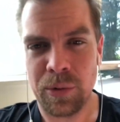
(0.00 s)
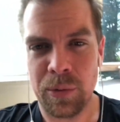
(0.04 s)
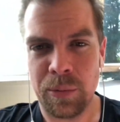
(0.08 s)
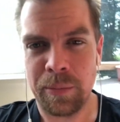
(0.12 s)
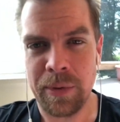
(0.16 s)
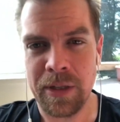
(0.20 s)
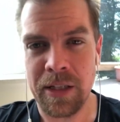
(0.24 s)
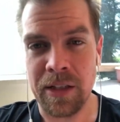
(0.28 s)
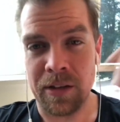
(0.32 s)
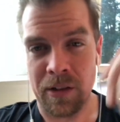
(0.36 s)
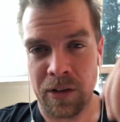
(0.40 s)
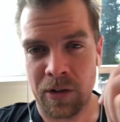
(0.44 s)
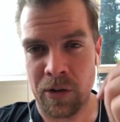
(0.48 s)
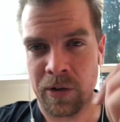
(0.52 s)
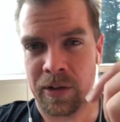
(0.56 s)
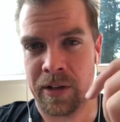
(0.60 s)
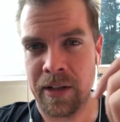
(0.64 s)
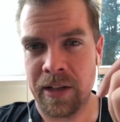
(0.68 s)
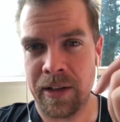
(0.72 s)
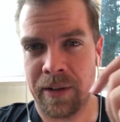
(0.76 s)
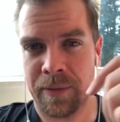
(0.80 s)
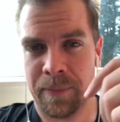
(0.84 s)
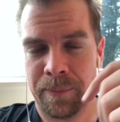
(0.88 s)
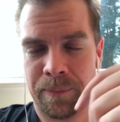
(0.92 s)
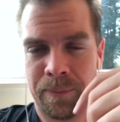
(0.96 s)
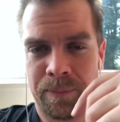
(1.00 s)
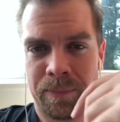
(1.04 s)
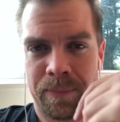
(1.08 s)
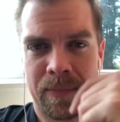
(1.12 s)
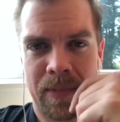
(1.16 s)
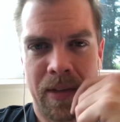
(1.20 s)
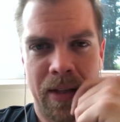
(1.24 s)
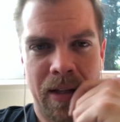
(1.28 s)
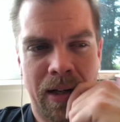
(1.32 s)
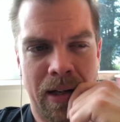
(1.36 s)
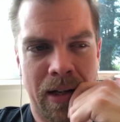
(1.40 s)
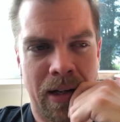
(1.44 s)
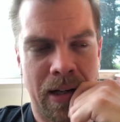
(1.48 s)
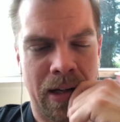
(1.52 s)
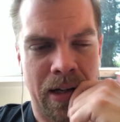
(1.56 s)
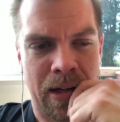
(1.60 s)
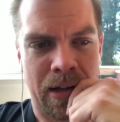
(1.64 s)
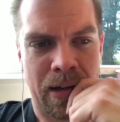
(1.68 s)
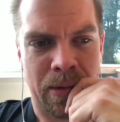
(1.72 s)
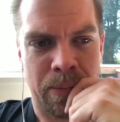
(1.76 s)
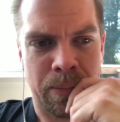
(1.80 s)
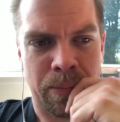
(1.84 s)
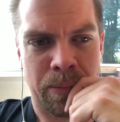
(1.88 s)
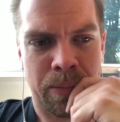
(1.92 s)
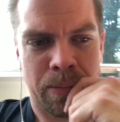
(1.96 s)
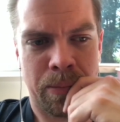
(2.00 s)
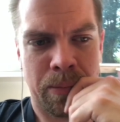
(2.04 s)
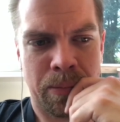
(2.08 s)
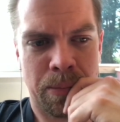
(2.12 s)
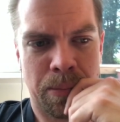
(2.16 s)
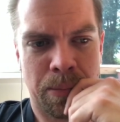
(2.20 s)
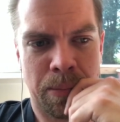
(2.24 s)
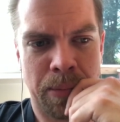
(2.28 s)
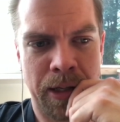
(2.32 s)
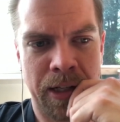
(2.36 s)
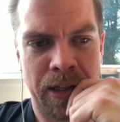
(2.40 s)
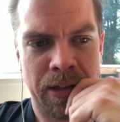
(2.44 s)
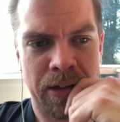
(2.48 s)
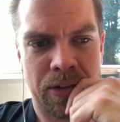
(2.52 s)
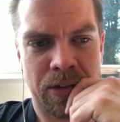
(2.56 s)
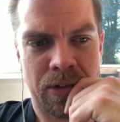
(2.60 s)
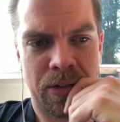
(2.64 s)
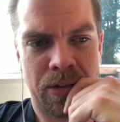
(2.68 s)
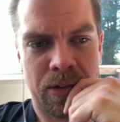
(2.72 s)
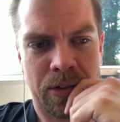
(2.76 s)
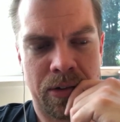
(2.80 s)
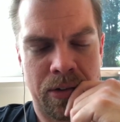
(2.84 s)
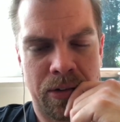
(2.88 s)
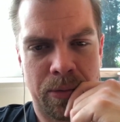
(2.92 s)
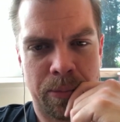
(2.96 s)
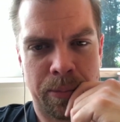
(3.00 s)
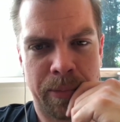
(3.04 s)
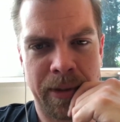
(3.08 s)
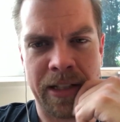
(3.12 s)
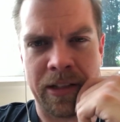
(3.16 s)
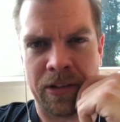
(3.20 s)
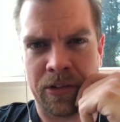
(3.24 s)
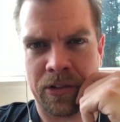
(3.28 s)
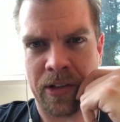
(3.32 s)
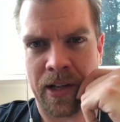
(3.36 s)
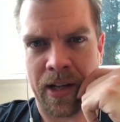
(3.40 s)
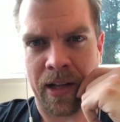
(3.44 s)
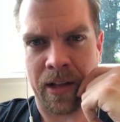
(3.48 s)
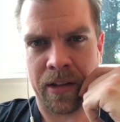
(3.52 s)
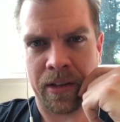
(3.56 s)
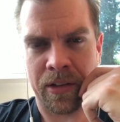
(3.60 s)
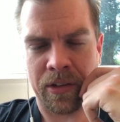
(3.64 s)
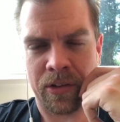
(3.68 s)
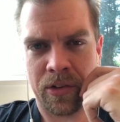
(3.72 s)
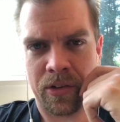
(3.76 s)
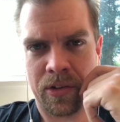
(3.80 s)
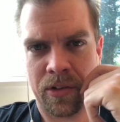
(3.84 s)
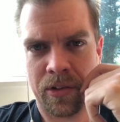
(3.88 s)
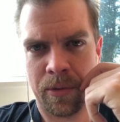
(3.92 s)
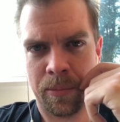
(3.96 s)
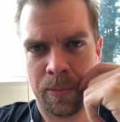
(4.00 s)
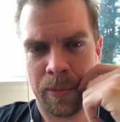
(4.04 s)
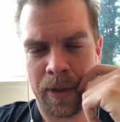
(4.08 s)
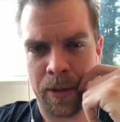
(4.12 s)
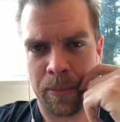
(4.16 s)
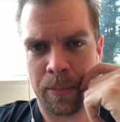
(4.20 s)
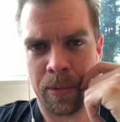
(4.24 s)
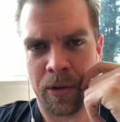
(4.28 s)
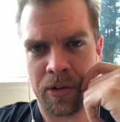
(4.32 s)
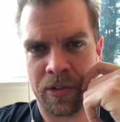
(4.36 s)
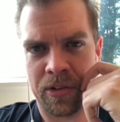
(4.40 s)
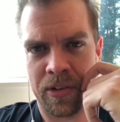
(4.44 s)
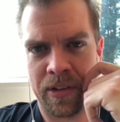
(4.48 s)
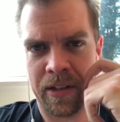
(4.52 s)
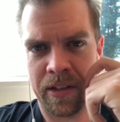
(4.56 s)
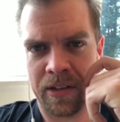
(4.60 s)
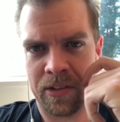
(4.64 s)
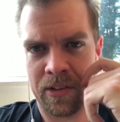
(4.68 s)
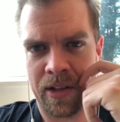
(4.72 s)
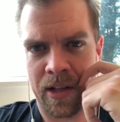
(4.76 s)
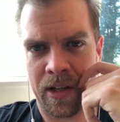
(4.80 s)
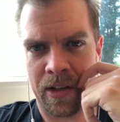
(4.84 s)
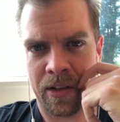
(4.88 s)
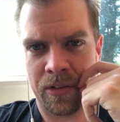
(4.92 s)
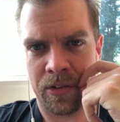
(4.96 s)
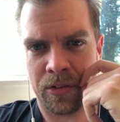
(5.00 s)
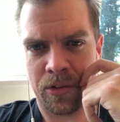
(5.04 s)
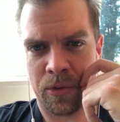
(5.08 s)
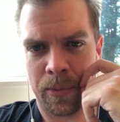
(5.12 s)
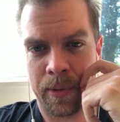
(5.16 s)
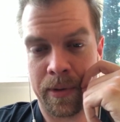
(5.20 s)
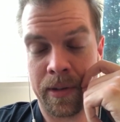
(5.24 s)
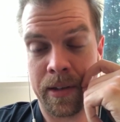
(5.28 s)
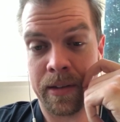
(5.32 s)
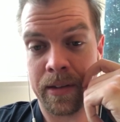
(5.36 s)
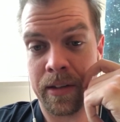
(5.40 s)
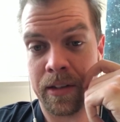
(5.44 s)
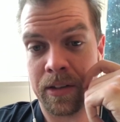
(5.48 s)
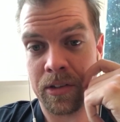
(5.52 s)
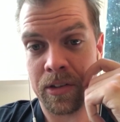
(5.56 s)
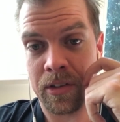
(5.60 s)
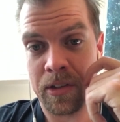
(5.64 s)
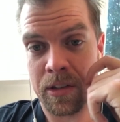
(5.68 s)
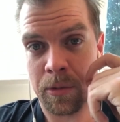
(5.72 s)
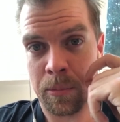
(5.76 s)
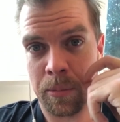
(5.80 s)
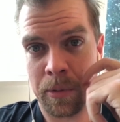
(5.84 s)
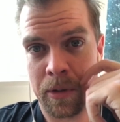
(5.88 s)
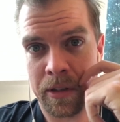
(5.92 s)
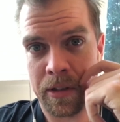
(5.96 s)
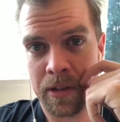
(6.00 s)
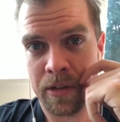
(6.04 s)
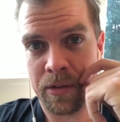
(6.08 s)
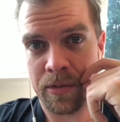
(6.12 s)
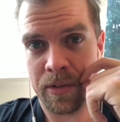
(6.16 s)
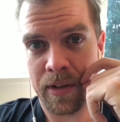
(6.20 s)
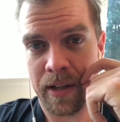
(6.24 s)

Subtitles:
be learning, but being challenged, being personally challenged with the things that you believe.